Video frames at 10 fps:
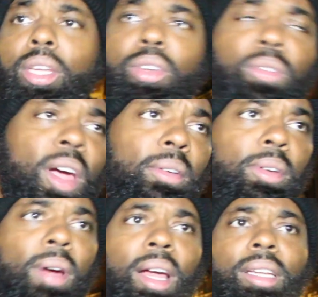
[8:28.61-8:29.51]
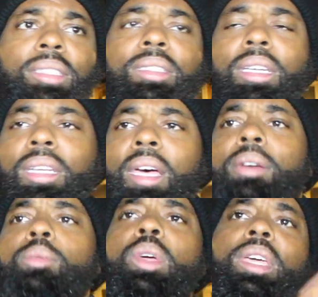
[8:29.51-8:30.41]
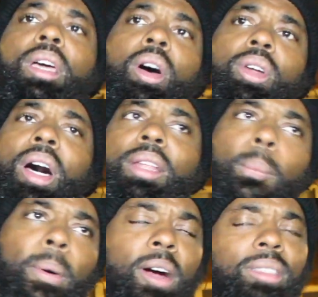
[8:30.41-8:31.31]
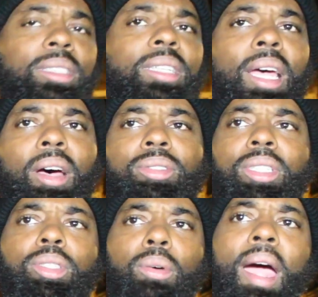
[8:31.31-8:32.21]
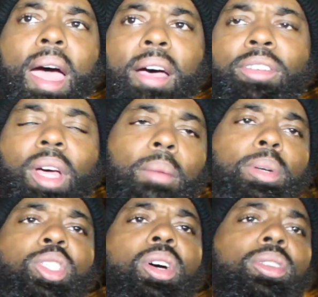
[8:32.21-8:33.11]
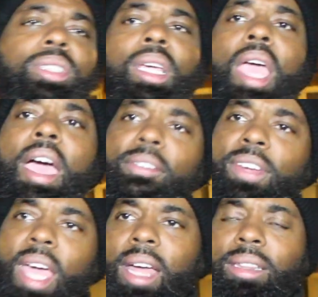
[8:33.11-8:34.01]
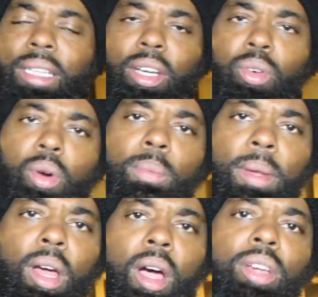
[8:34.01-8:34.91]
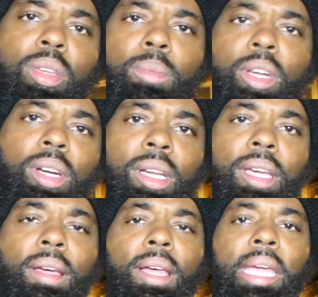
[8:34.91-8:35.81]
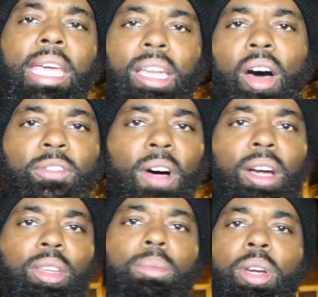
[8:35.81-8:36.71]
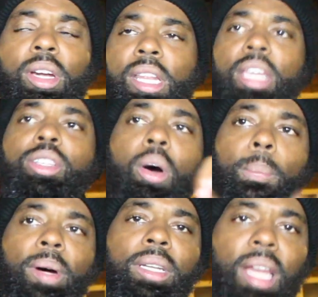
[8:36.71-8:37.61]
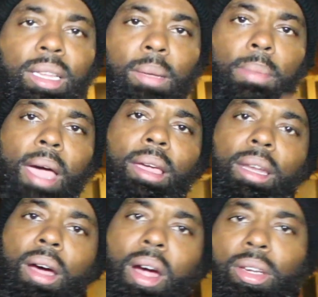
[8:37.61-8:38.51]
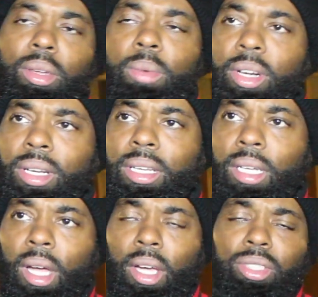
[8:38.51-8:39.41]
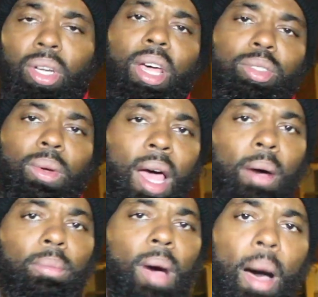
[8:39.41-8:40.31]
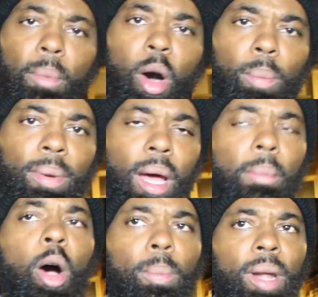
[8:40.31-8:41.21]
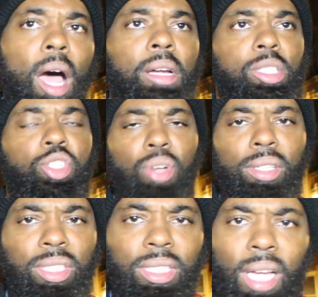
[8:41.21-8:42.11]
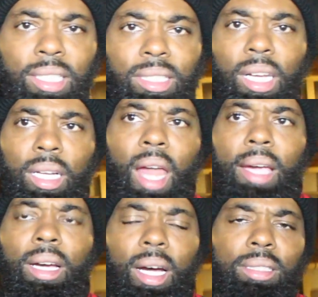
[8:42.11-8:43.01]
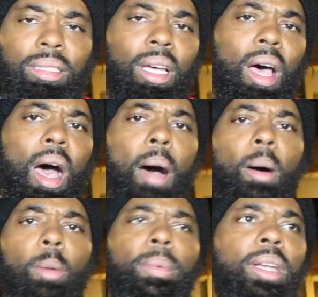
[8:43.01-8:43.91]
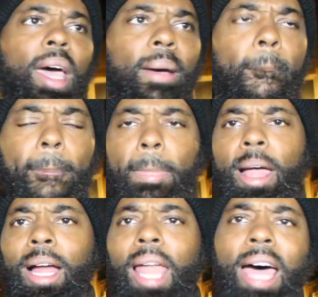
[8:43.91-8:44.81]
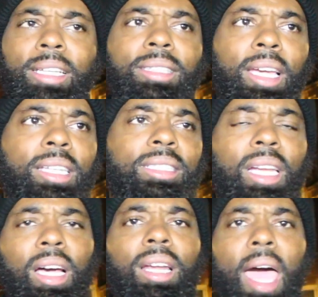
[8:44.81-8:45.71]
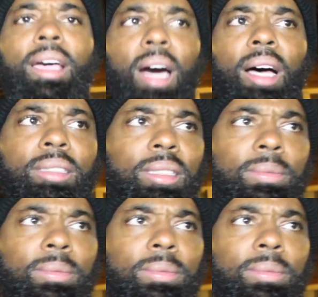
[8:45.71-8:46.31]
You very rarely see that we can go to other parts of towns and thrive, but you go see every ethnic group in our community eat off our community and don't put nothing back into our community. So that's what I'm hoping. I'm hoping our construction sites look like us. I'm hoping that a lot of things look like us